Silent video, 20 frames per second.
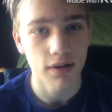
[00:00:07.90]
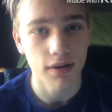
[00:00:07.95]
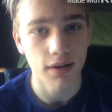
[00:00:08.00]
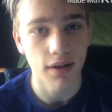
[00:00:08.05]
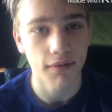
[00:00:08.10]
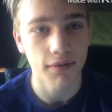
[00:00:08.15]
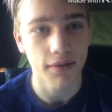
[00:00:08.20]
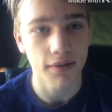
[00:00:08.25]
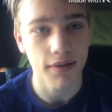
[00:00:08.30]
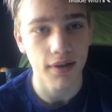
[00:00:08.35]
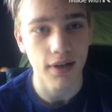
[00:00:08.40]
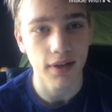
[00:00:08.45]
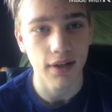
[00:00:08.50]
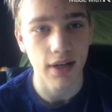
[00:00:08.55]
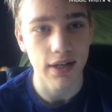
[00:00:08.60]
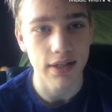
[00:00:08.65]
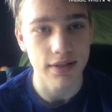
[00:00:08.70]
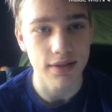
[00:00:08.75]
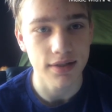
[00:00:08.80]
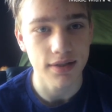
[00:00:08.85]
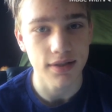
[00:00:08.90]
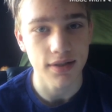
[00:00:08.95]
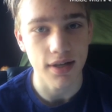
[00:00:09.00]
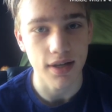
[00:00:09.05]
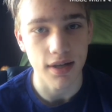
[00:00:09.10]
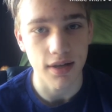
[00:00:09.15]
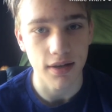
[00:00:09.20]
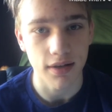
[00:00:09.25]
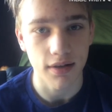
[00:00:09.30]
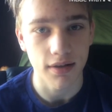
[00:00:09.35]
Never think I'd
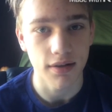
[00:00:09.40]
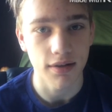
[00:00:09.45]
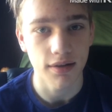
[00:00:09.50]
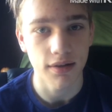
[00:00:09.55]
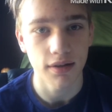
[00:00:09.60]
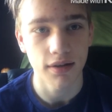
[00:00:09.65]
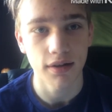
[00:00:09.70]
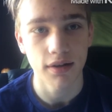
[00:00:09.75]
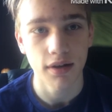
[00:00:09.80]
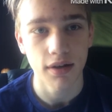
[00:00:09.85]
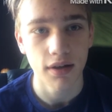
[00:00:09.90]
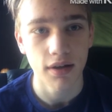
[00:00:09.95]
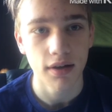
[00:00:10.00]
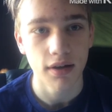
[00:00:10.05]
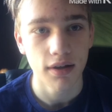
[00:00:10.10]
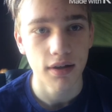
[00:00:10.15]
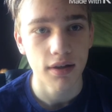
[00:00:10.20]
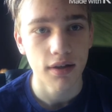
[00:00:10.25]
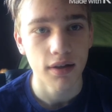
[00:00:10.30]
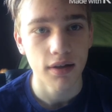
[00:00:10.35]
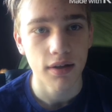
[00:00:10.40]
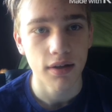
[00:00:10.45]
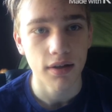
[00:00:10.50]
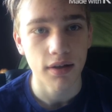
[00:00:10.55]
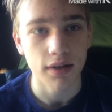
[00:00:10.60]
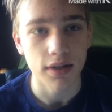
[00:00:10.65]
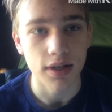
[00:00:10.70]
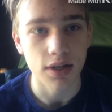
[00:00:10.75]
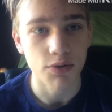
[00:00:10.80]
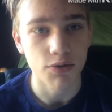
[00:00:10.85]
see
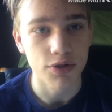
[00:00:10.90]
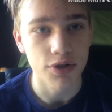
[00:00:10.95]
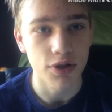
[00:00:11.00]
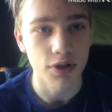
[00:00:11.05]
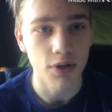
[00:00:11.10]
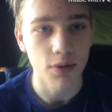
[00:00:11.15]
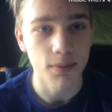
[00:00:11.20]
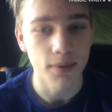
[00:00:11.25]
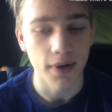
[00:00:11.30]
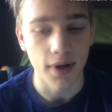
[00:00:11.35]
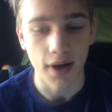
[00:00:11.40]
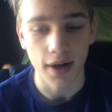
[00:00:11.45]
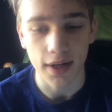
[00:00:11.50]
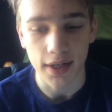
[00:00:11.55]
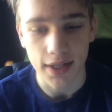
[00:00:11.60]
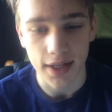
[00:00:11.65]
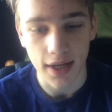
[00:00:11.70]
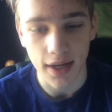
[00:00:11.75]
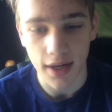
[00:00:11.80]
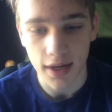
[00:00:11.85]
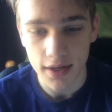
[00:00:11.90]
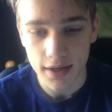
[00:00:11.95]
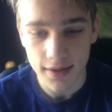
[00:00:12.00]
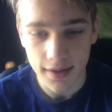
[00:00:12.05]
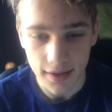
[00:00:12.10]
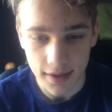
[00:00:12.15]
YouTube again.